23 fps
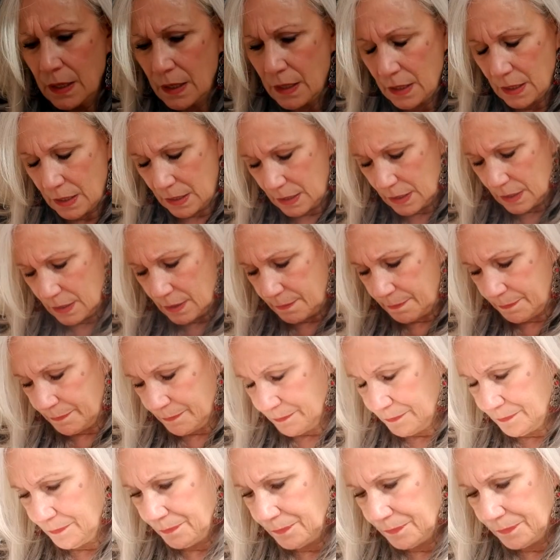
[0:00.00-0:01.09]
Um,
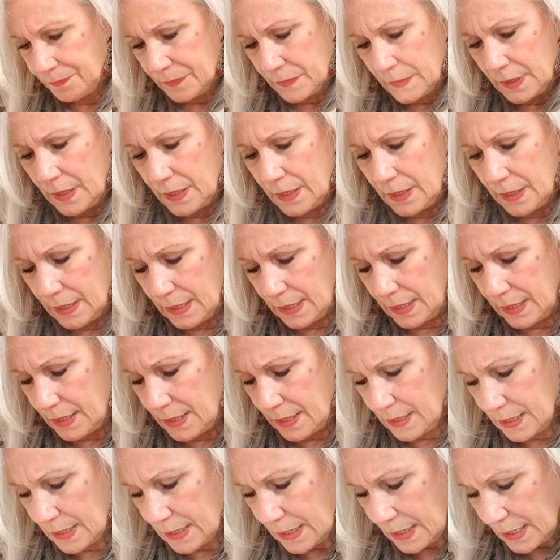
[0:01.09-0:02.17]

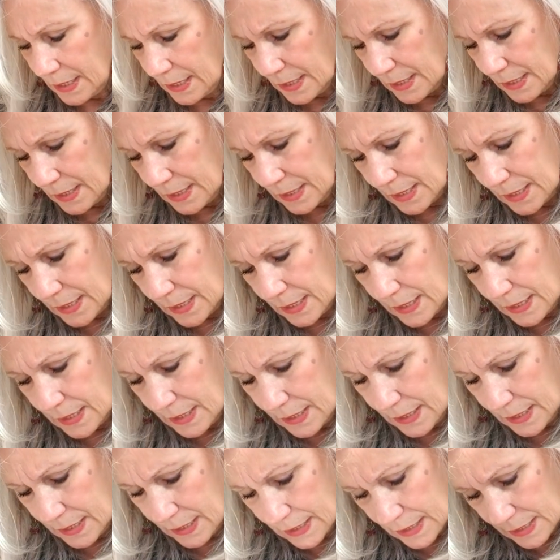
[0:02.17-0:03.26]
and
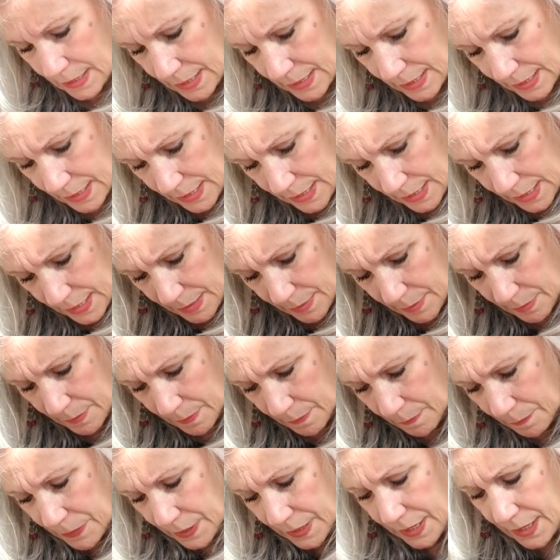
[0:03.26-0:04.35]
I
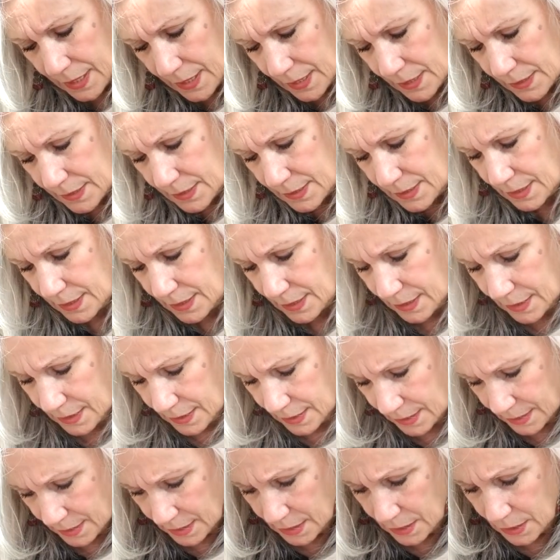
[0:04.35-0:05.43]
picked
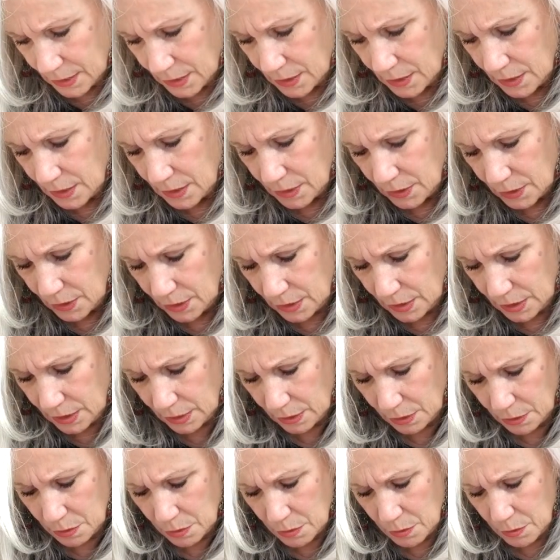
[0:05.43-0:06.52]

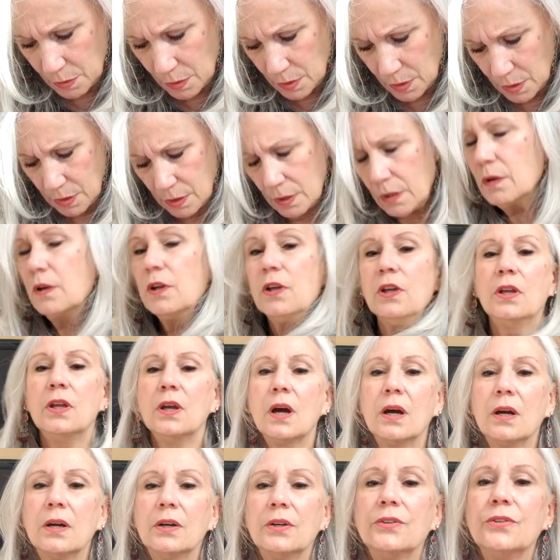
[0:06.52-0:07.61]
two
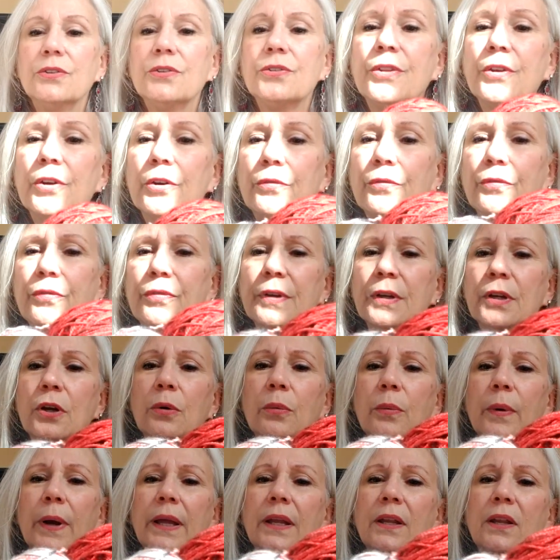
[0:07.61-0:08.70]
yarns. They're finger
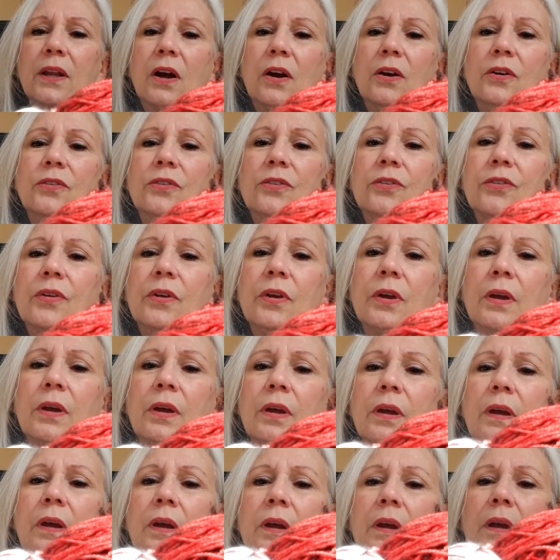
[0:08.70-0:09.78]
weight yarns.
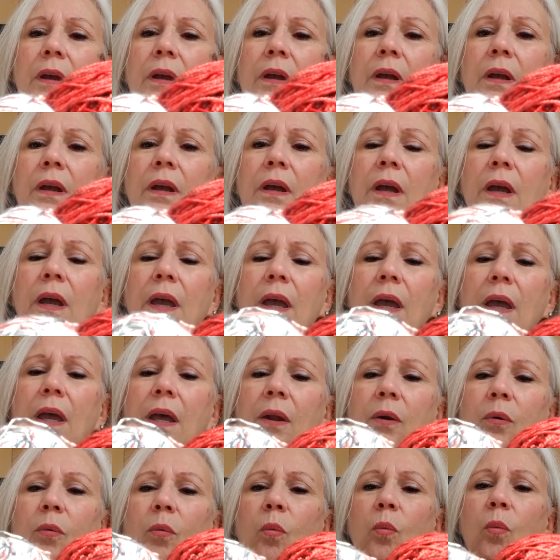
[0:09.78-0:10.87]

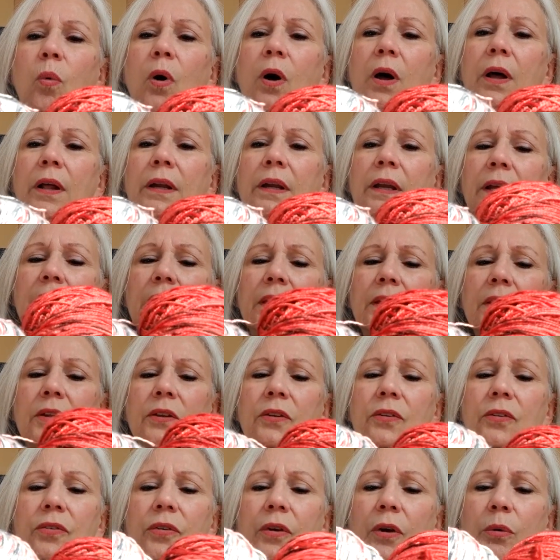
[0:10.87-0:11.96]
And one
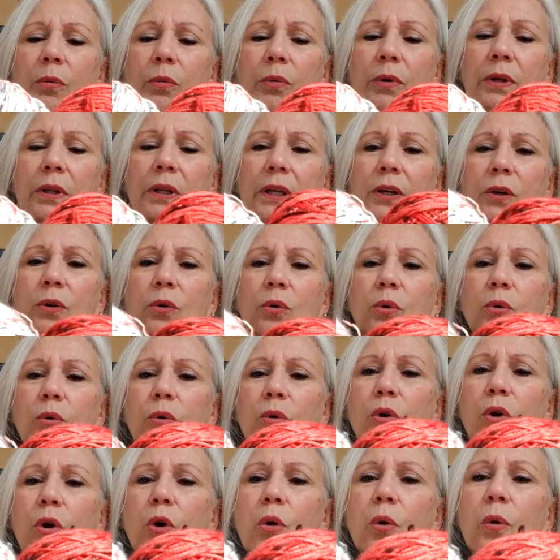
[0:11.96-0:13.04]
is a really cool
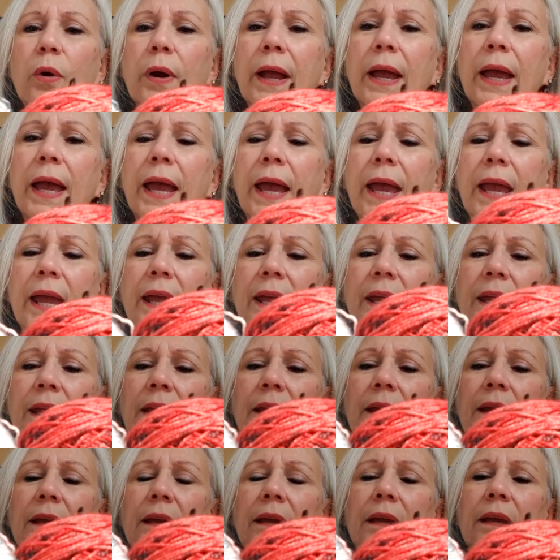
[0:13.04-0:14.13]
gray
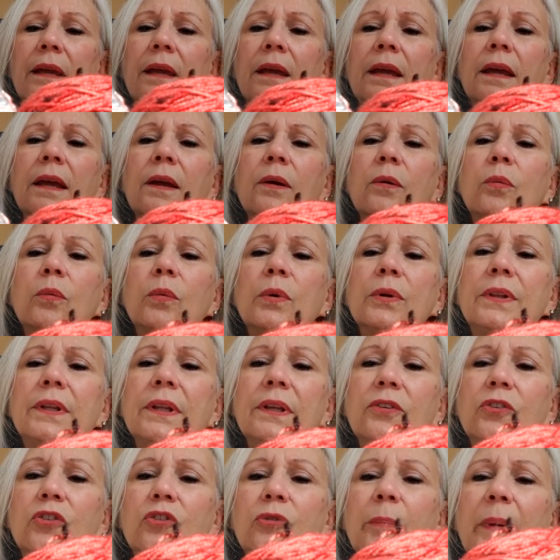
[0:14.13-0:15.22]
with
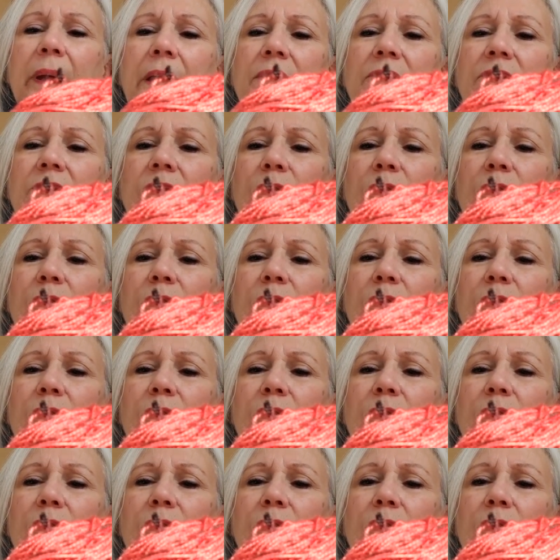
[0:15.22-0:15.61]
these specks of